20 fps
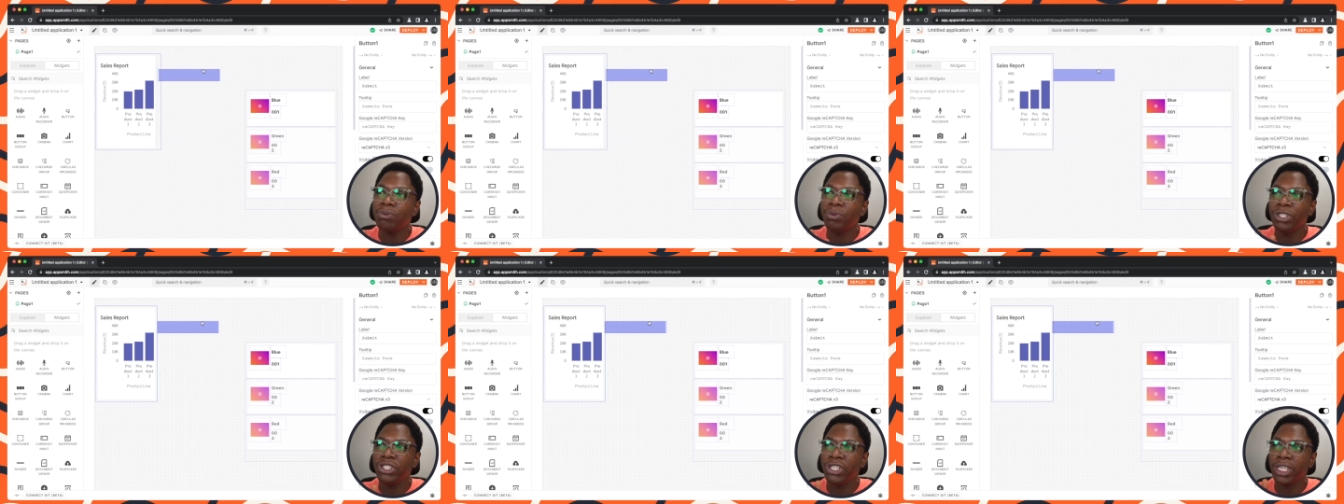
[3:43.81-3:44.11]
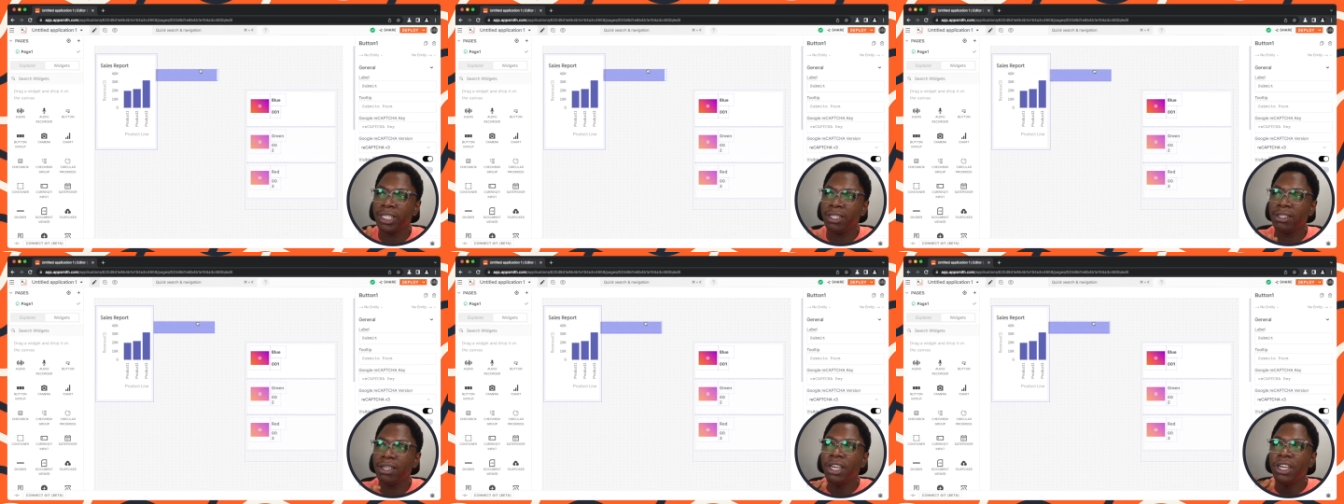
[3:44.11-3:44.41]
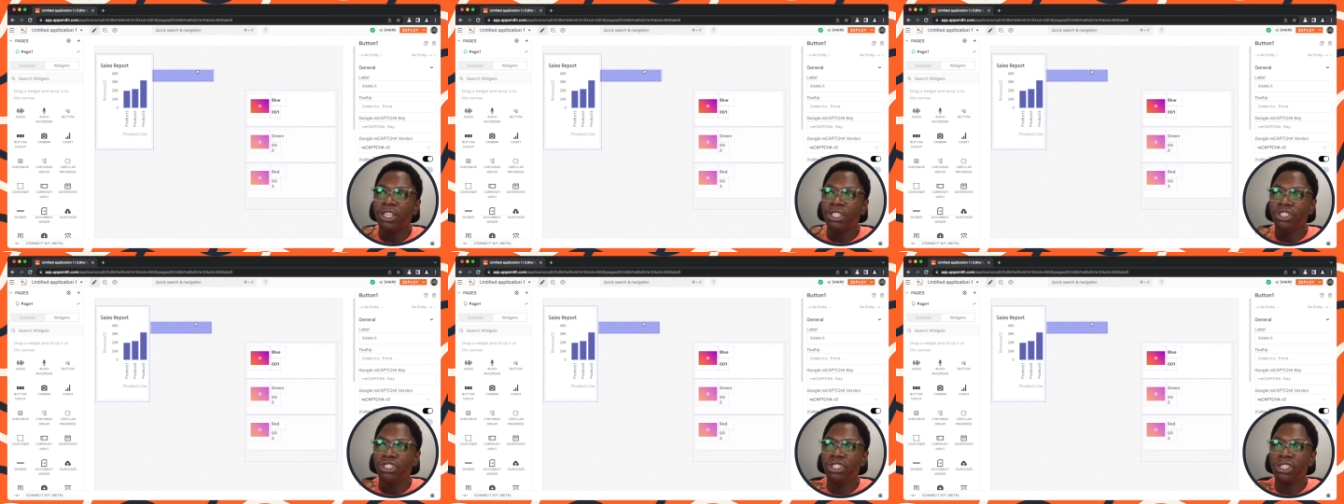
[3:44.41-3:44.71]
widget
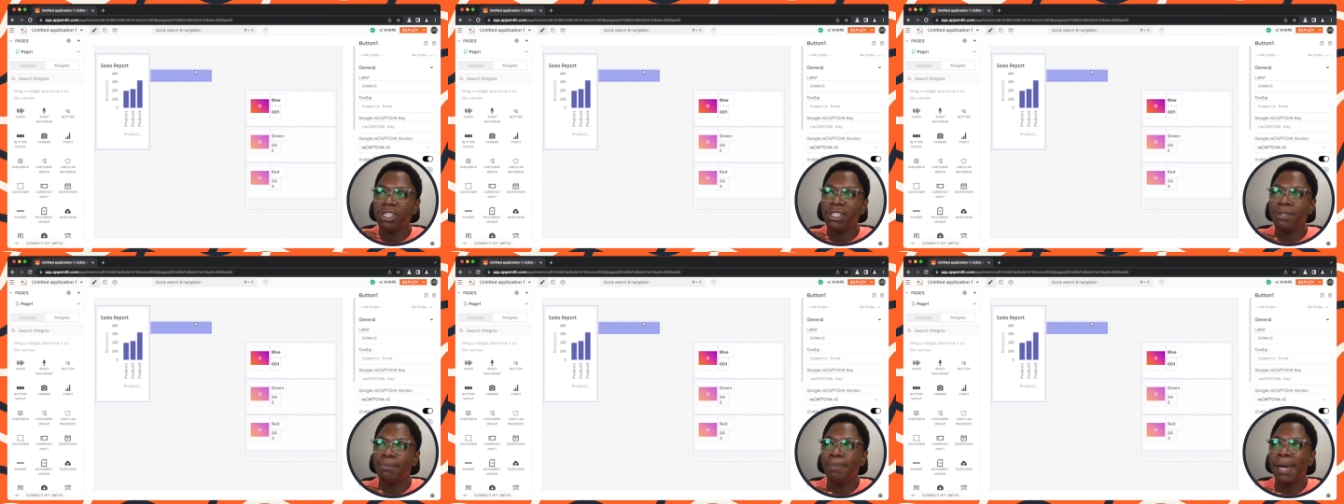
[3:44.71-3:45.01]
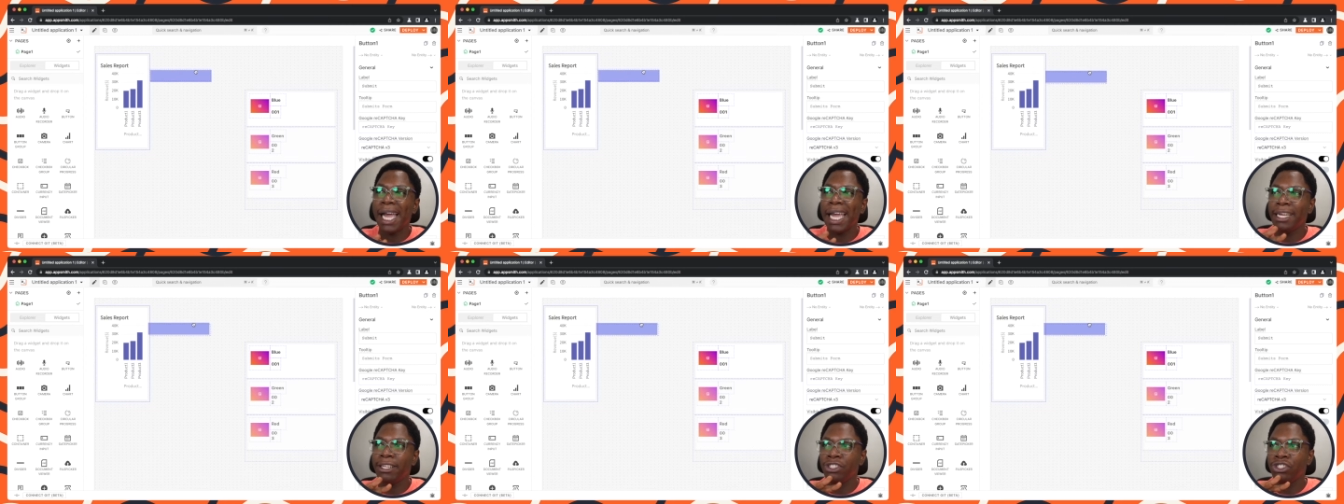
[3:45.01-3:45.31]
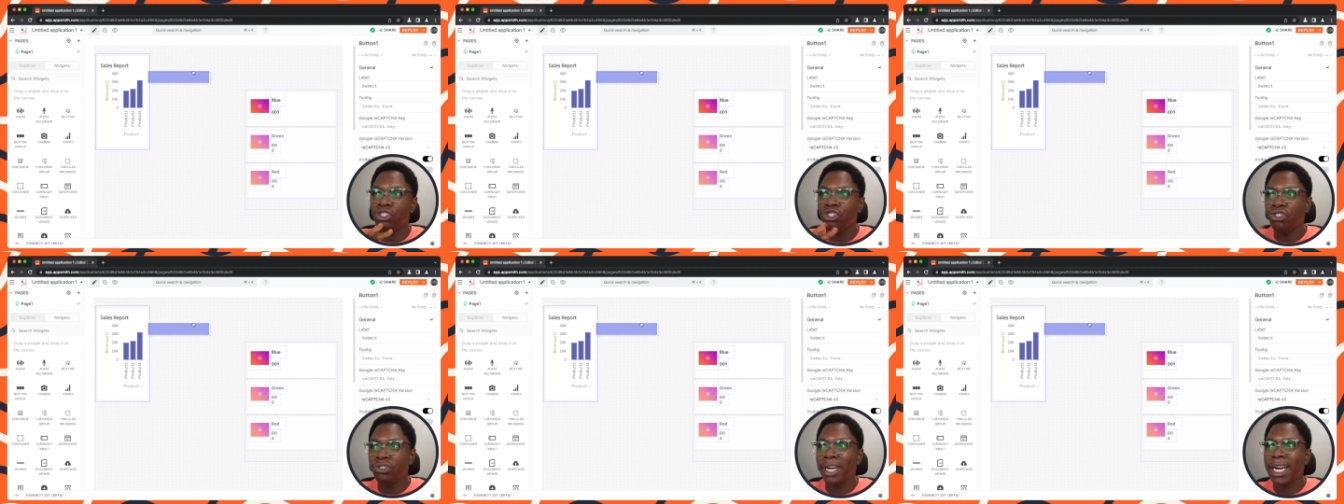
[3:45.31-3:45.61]
just by
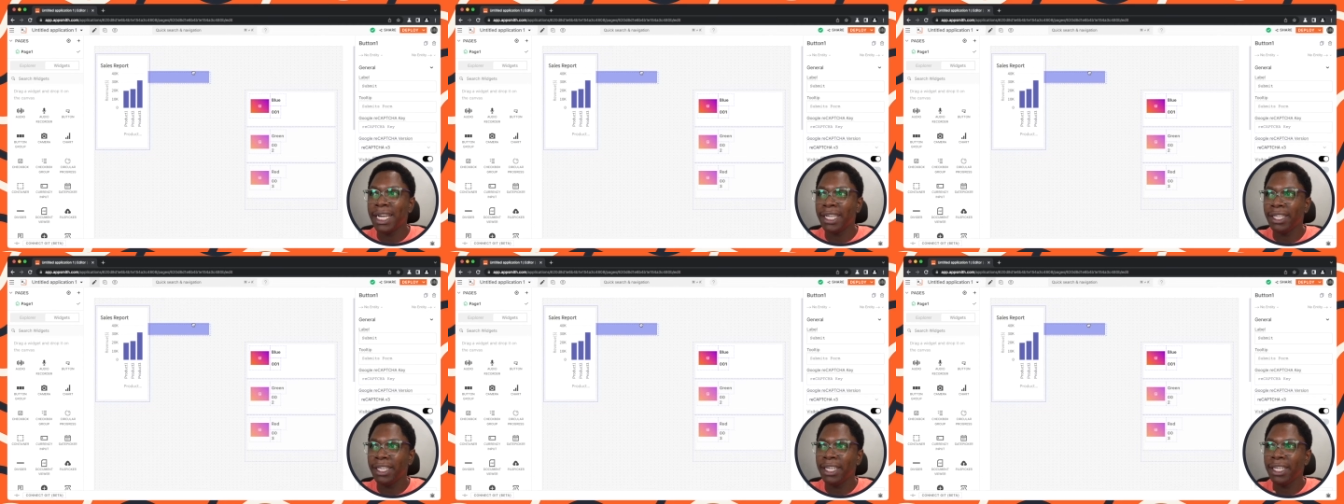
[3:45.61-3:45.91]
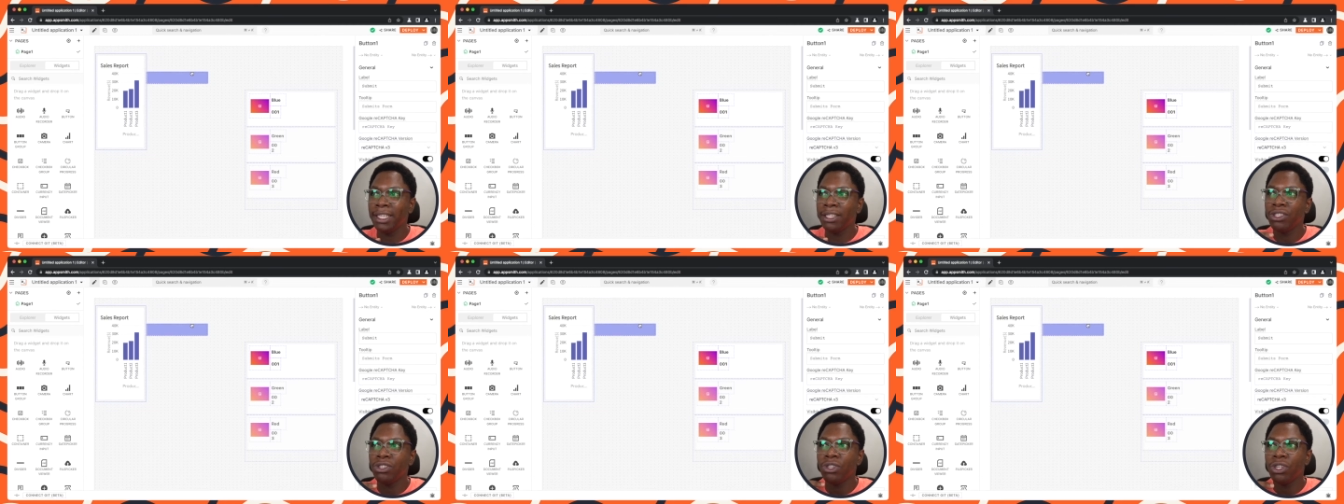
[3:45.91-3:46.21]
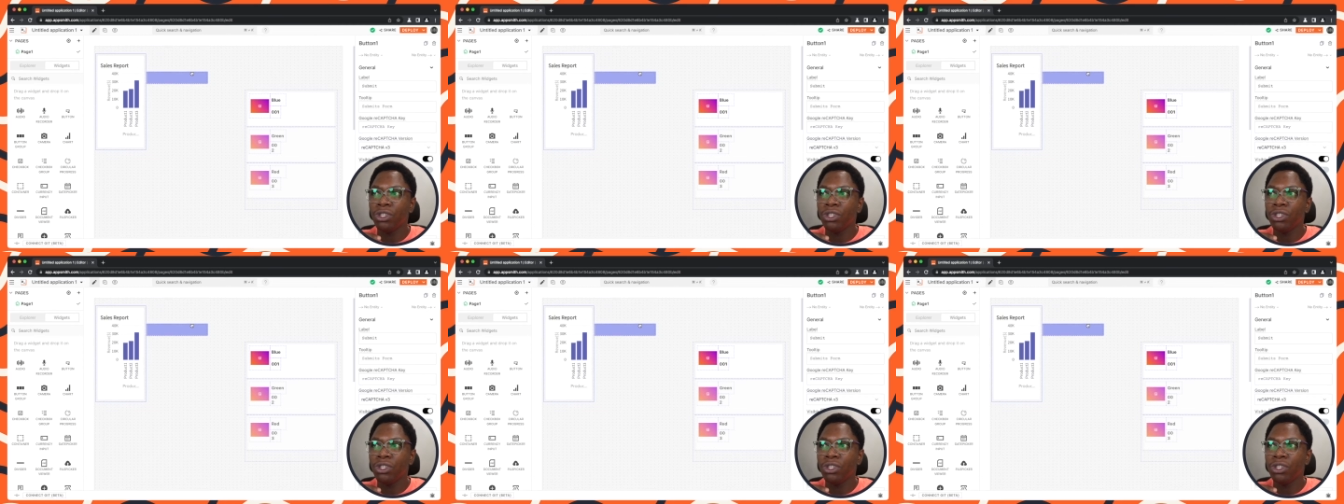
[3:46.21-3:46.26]
dragging